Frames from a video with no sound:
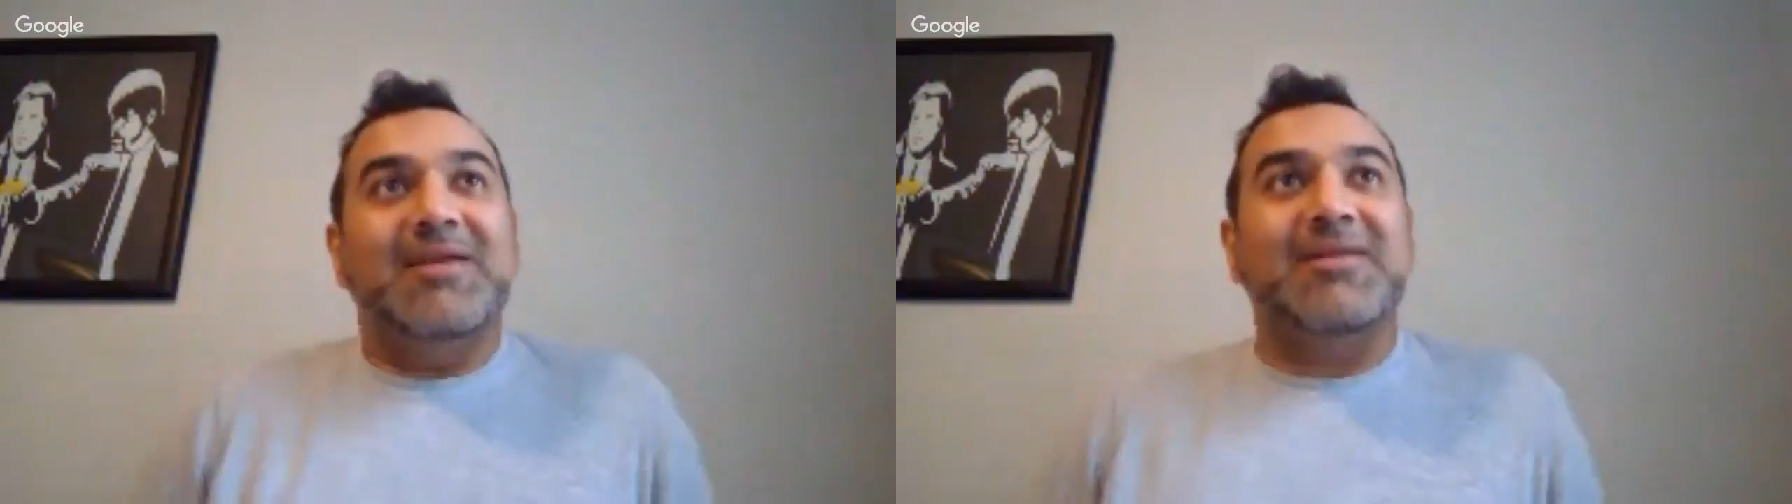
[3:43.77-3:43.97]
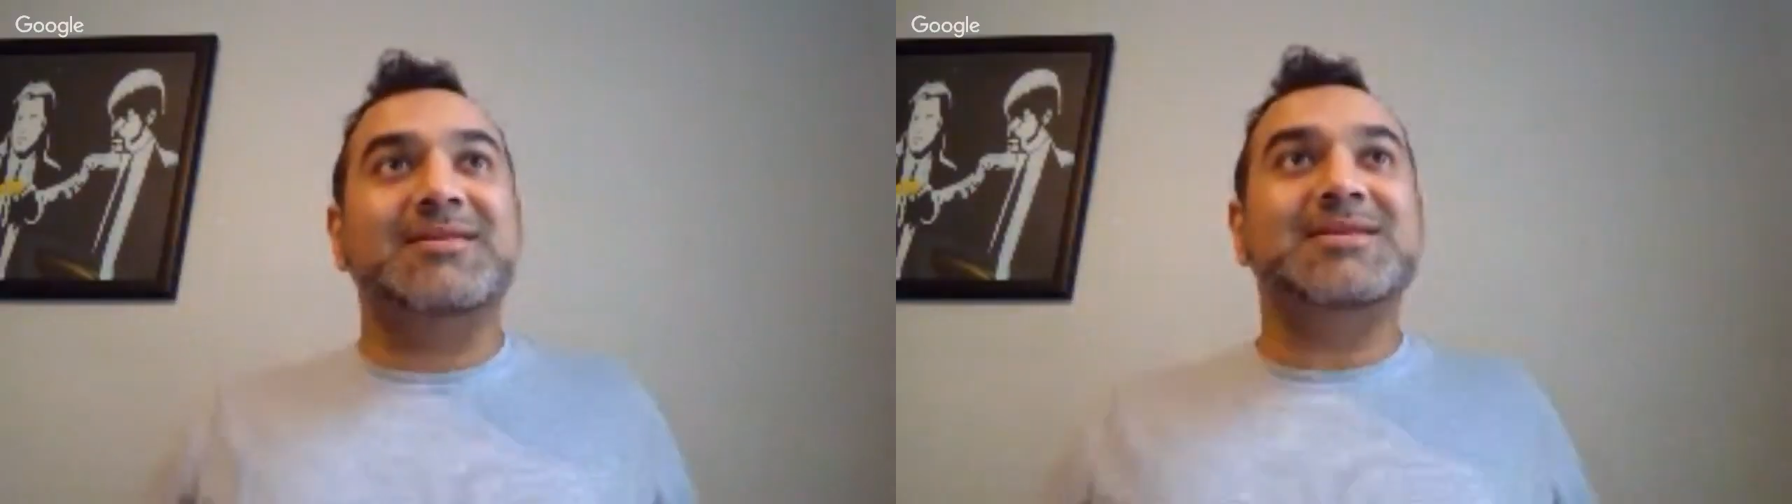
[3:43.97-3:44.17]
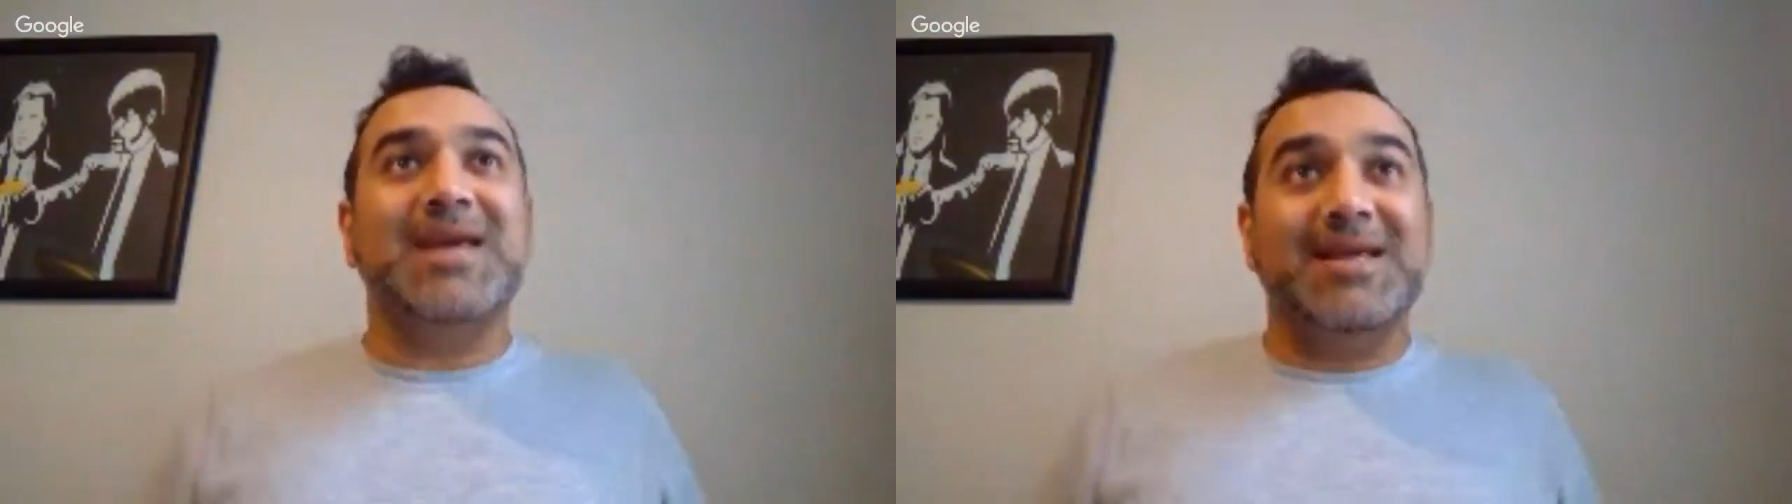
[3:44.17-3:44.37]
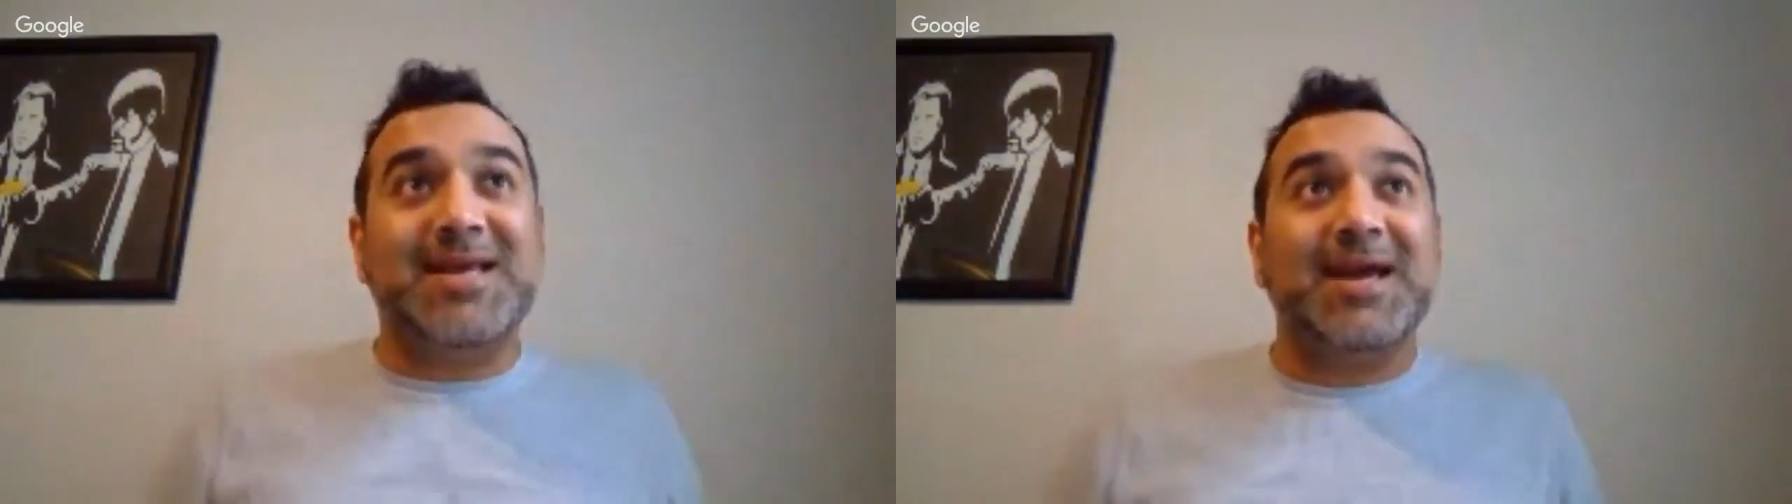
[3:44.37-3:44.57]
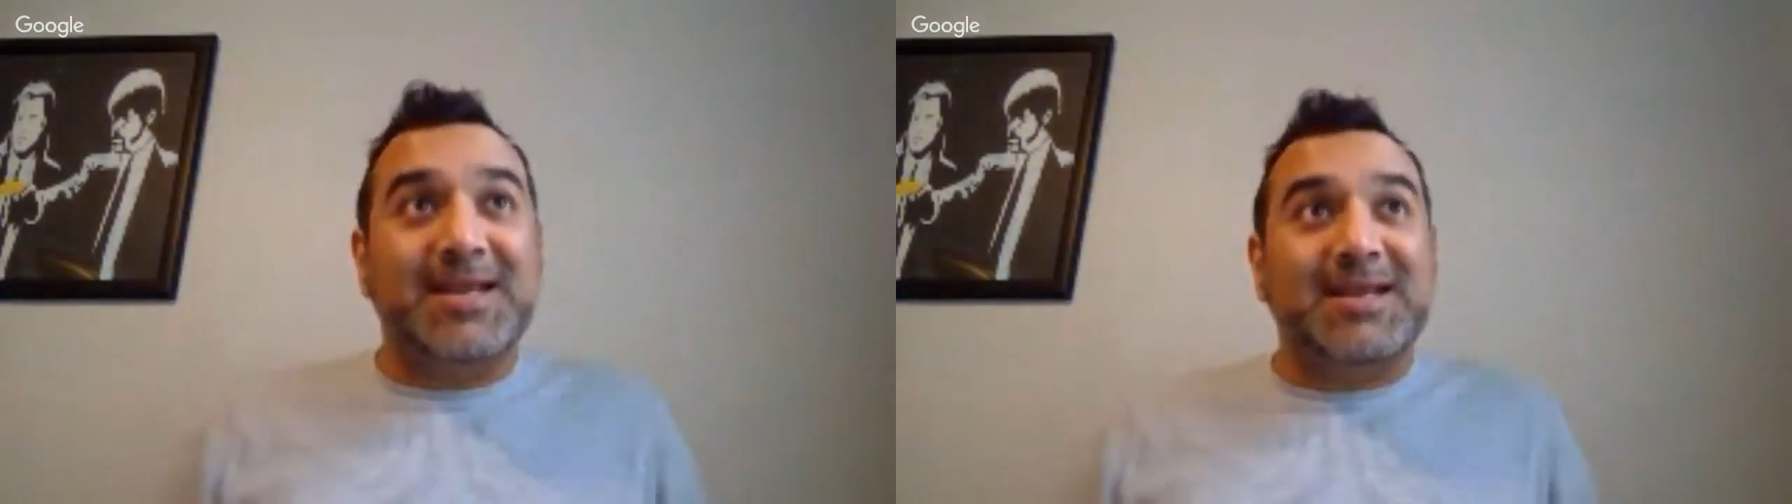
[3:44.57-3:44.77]
the Saints
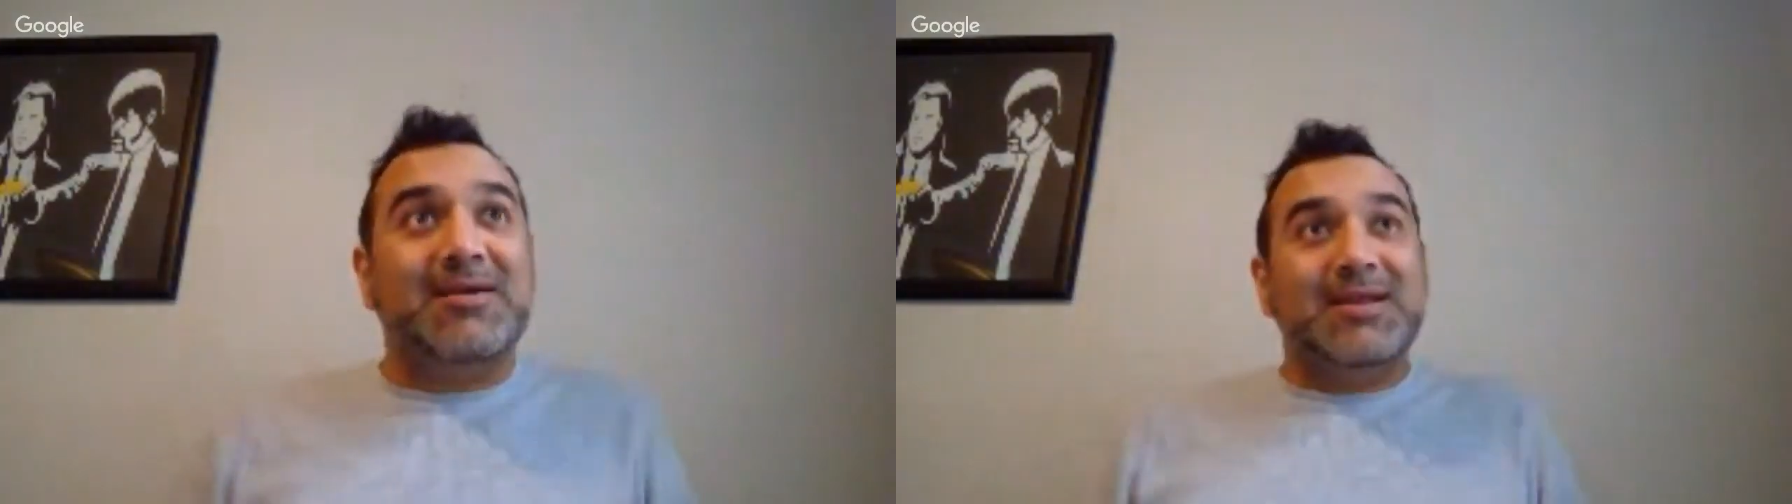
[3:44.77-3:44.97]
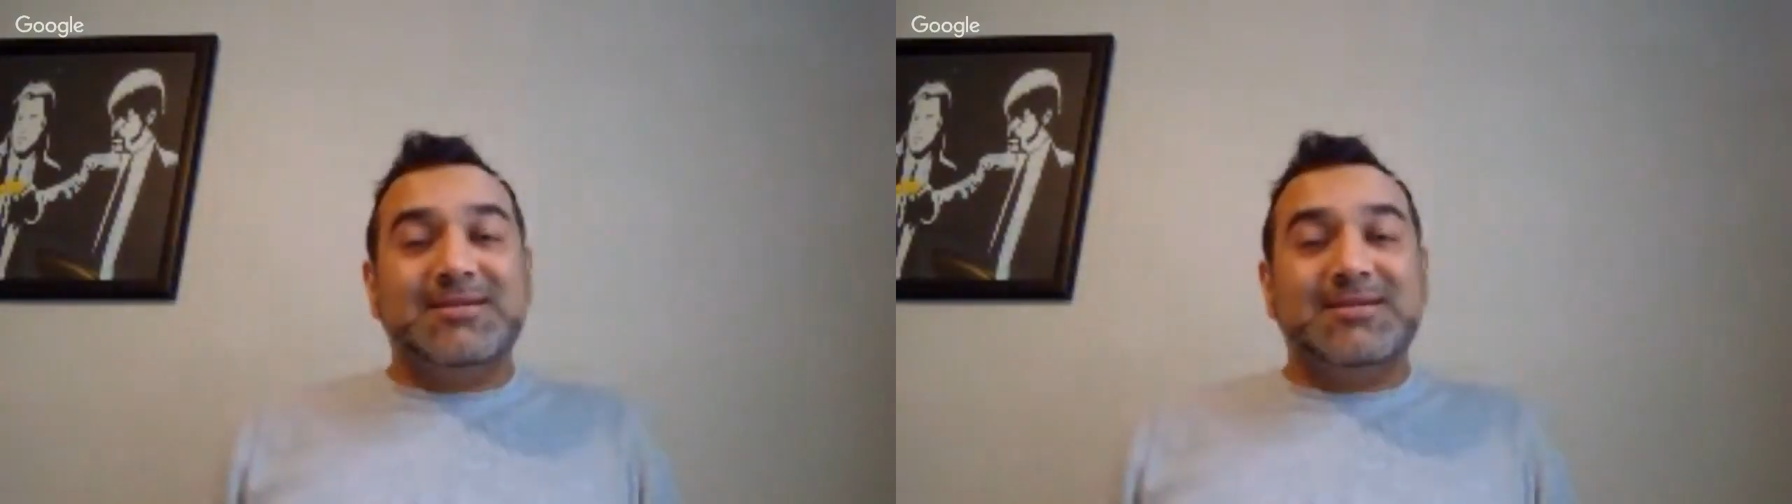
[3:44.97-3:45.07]
secondary